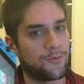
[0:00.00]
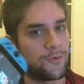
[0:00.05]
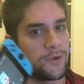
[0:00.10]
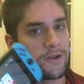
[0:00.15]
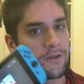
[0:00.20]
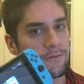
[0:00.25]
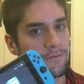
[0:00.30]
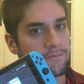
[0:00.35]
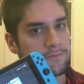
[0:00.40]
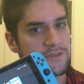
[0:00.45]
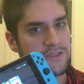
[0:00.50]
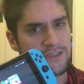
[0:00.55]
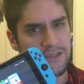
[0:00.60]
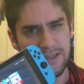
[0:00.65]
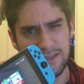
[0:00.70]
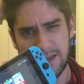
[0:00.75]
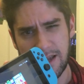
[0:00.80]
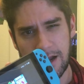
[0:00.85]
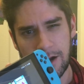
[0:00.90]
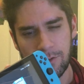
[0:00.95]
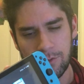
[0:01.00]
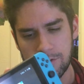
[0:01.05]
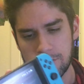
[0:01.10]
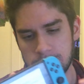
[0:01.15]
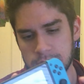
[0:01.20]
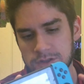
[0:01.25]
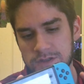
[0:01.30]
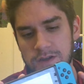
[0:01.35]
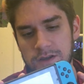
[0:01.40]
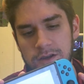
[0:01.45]
3 to 6
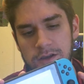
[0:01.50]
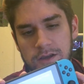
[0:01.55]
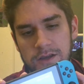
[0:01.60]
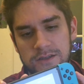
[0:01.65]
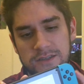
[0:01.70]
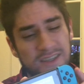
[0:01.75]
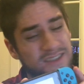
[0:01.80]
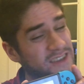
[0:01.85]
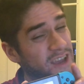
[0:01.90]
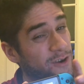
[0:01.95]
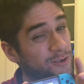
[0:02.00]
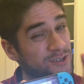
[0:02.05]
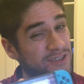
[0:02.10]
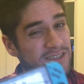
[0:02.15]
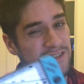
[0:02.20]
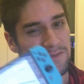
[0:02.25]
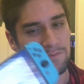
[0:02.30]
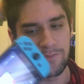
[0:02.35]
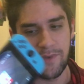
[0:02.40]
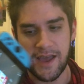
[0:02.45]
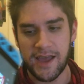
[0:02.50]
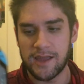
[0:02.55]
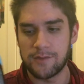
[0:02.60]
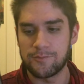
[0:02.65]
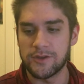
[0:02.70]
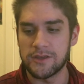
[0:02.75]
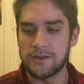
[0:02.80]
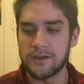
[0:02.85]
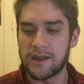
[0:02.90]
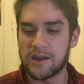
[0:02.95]
hours. 6 hours isn't bad,
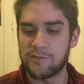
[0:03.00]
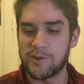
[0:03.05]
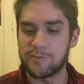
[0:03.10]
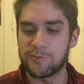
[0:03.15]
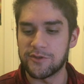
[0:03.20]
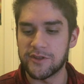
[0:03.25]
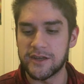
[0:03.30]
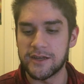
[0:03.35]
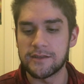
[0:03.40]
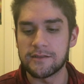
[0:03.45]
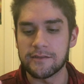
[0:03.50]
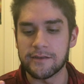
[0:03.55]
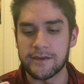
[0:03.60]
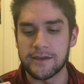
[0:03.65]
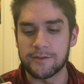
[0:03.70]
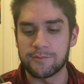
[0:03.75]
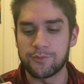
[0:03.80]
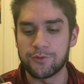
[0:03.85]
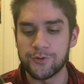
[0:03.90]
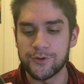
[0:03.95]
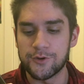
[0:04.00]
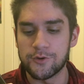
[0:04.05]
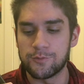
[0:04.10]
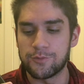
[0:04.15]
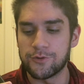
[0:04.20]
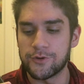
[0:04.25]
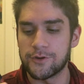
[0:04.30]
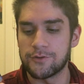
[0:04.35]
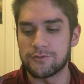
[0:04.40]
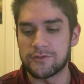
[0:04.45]
but you got to be playing like Puyo
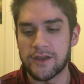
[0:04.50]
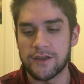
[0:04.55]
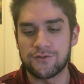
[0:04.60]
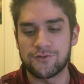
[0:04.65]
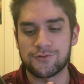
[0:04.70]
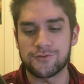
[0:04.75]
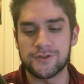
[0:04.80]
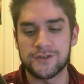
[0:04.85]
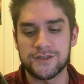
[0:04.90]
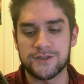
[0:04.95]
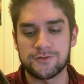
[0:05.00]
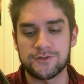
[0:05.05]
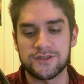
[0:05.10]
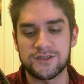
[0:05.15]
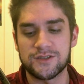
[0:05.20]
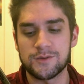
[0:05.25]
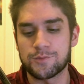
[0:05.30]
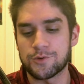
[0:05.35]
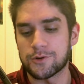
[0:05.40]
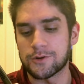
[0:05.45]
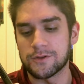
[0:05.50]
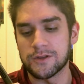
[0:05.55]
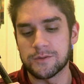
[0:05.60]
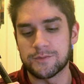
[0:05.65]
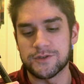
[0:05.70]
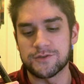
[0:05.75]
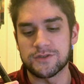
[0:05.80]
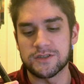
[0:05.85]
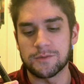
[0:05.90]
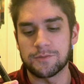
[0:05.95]
Puyo Tetris or Snipper
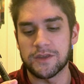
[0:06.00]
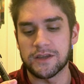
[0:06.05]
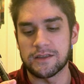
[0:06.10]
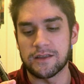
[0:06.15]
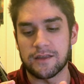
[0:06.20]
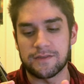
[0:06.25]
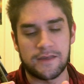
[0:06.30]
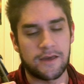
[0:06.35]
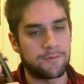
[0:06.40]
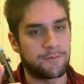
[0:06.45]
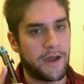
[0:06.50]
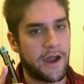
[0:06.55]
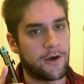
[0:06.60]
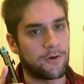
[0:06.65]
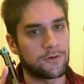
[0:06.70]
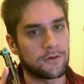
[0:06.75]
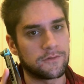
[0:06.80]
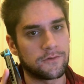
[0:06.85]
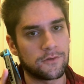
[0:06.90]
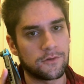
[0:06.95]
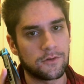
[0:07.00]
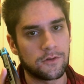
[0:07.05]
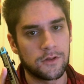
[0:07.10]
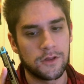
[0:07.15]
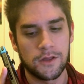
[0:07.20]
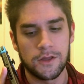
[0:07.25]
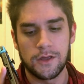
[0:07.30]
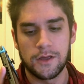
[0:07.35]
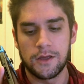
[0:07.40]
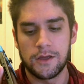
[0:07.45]
Clips or something not that powerful.
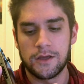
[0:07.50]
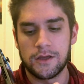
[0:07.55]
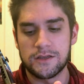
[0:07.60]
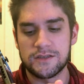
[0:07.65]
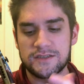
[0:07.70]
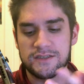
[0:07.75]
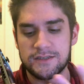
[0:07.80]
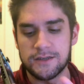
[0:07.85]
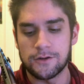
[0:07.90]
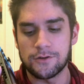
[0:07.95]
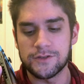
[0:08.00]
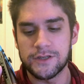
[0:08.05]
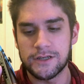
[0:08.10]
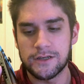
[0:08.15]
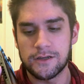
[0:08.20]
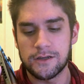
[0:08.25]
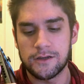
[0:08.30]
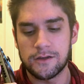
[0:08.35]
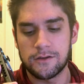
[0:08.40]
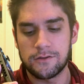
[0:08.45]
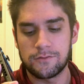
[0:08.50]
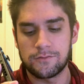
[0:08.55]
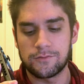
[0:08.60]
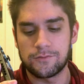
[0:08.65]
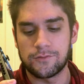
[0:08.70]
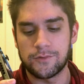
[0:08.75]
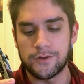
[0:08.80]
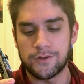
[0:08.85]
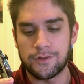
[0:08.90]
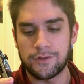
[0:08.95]
Zelda,
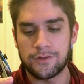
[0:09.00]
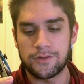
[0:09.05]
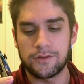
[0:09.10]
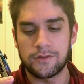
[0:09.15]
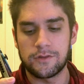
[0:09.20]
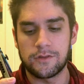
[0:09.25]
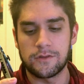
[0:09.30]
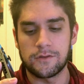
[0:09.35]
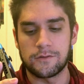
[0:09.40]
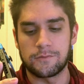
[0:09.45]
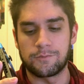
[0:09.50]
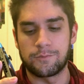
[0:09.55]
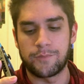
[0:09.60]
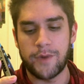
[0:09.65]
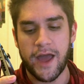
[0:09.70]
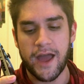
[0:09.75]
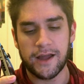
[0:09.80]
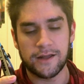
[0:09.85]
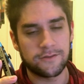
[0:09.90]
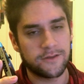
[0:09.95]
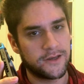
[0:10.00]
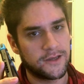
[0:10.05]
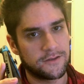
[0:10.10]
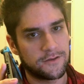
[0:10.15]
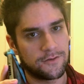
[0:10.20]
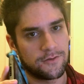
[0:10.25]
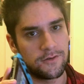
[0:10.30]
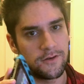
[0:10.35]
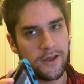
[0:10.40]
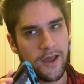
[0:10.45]
with the backlight
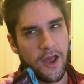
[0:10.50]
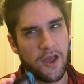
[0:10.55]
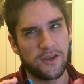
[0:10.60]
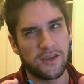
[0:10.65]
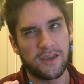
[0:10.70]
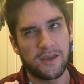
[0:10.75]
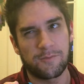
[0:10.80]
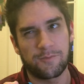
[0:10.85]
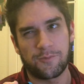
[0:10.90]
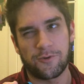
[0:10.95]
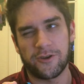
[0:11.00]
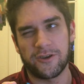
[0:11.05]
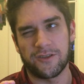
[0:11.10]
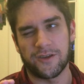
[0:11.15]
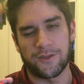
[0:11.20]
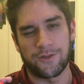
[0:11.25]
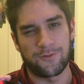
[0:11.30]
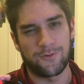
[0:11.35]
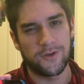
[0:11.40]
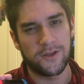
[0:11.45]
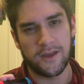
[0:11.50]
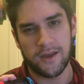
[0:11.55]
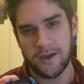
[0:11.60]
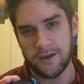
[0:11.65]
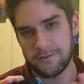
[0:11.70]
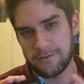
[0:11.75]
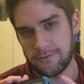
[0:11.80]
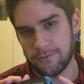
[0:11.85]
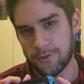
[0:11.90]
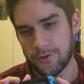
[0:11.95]
turned down, you can get probably like
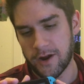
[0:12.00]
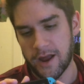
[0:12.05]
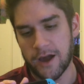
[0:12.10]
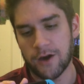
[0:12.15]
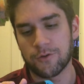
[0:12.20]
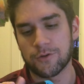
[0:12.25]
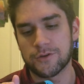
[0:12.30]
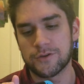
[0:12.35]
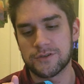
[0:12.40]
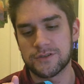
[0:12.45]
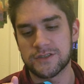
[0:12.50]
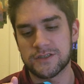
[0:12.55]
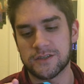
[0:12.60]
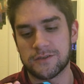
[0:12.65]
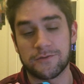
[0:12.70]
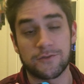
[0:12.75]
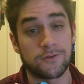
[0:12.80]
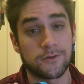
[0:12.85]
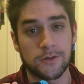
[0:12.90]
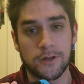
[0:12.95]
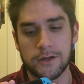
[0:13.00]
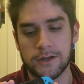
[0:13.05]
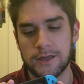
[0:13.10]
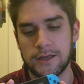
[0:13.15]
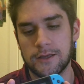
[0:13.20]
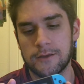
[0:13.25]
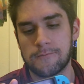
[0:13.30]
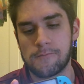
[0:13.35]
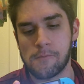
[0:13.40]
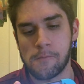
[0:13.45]
3.5, 4 hours if you're
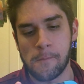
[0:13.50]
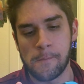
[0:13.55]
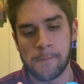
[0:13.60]
lucky.